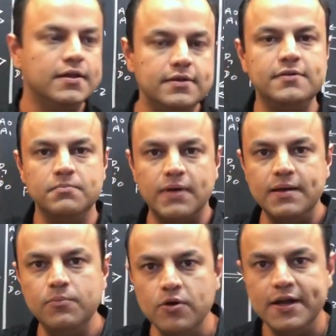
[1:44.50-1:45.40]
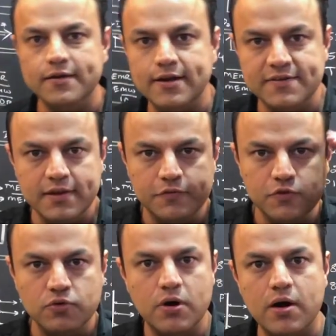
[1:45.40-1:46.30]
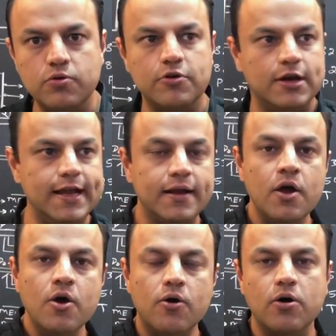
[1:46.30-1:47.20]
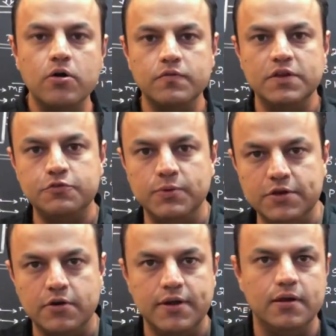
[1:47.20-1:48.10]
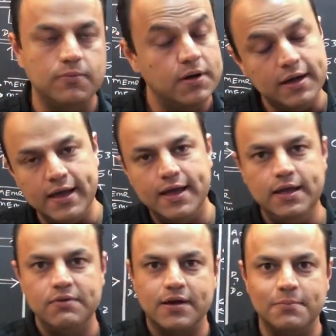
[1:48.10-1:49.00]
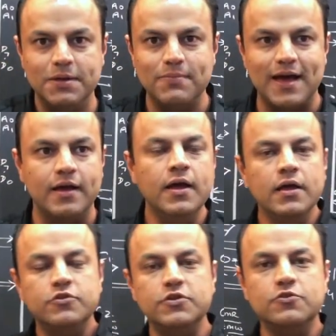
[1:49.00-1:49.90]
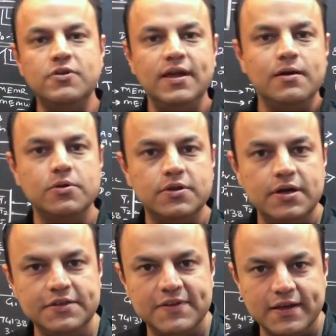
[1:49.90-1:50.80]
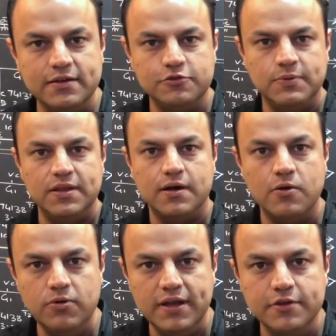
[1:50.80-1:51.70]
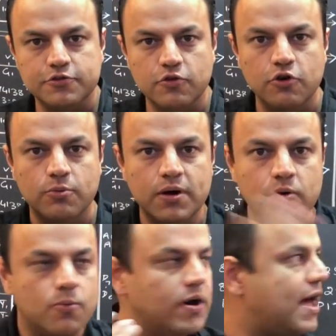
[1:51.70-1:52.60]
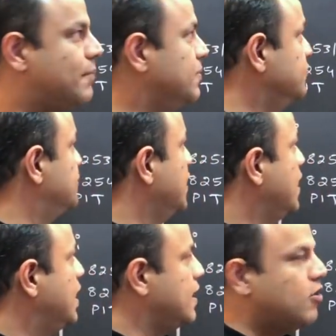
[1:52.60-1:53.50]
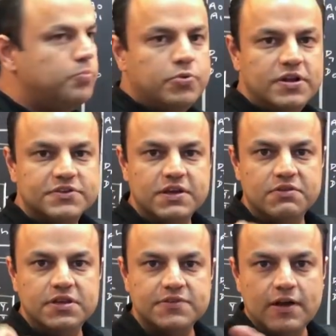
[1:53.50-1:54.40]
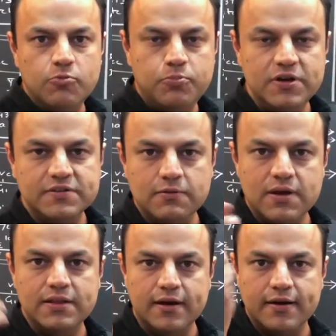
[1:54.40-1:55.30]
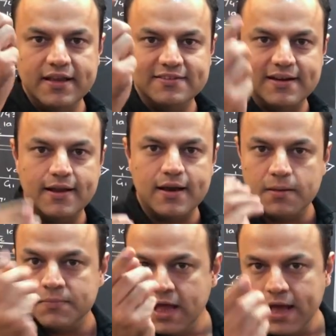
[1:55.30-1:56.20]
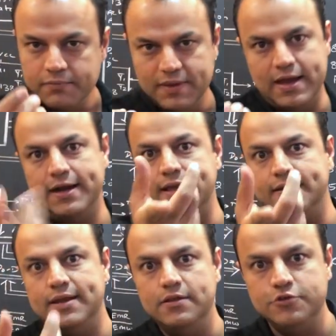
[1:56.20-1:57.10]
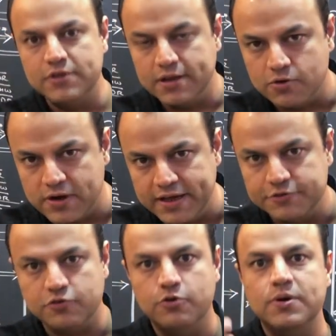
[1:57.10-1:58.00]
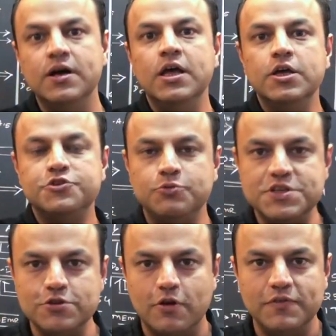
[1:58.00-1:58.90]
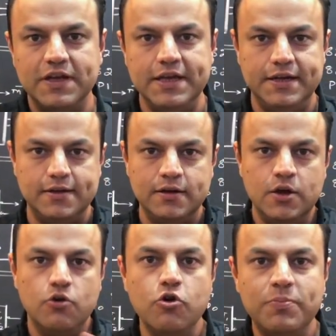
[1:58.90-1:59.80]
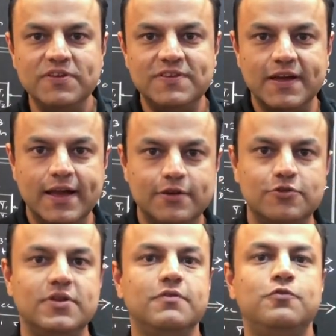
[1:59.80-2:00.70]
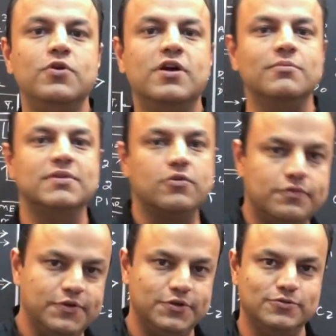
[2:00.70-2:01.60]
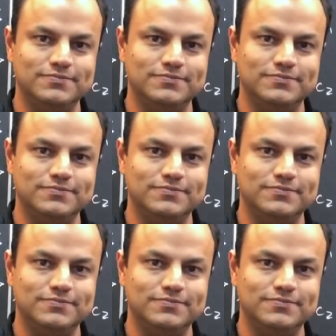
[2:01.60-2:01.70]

This is mind-blowing interesting if you know how to relate all of this with your real world. Anyway, coming back. So it's going to take about 30 seconds. When the counting is over, what happens? An output is given. This output is the one that rings that alarm that tells you that the cooking is over, switches off the heater, opens the gate so the food comes out for you.